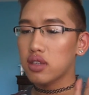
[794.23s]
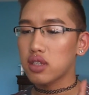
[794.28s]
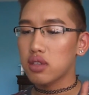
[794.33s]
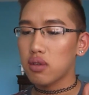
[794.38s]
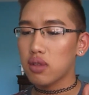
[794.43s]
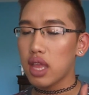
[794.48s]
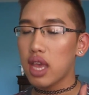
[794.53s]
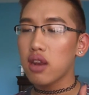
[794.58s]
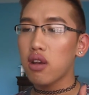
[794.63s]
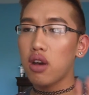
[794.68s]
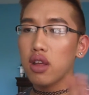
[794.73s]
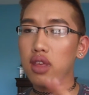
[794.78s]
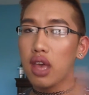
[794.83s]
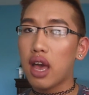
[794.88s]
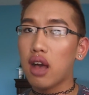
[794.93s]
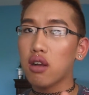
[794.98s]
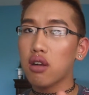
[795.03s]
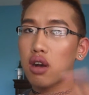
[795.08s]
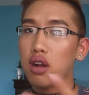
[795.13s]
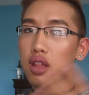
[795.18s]
So let all the
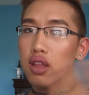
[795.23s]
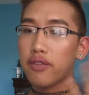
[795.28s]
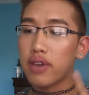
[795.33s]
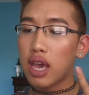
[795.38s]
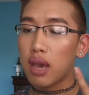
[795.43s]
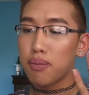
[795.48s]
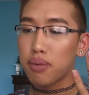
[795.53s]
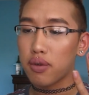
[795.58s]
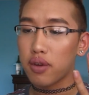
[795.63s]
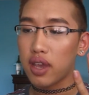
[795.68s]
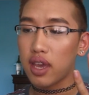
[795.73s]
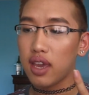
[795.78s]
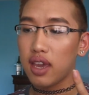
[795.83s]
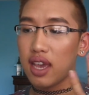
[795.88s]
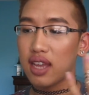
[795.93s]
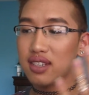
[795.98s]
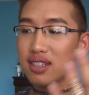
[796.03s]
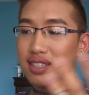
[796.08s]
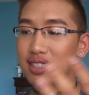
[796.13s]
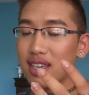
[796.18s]
alcohol evaporate
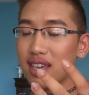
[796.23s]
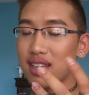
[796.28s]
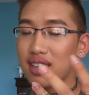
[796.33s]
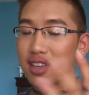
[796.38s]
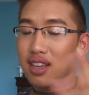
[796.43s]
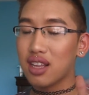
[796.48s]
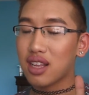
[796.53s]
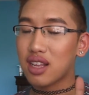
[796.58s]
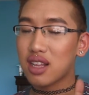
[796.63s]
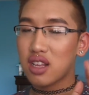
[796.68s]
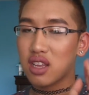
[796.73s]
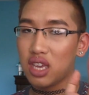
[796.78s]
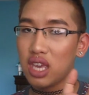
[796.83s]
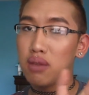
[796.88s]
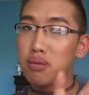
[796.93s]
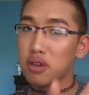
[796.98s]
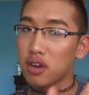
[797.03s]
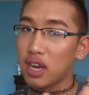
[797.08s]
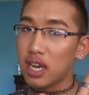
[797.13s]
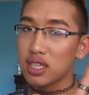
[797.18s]
and just, like,
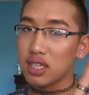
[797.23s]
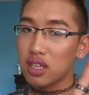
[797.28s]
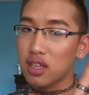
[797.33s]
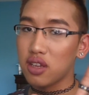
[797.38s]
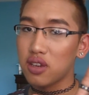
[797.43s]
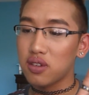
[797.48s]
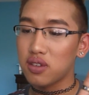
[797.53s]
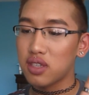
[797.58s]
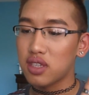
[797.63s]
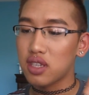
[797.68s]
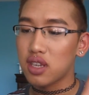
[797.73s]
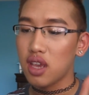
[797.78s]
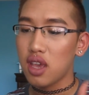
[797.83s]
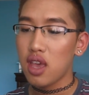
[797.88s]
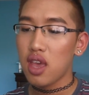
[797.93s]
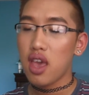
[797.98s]
keep your eyes closed.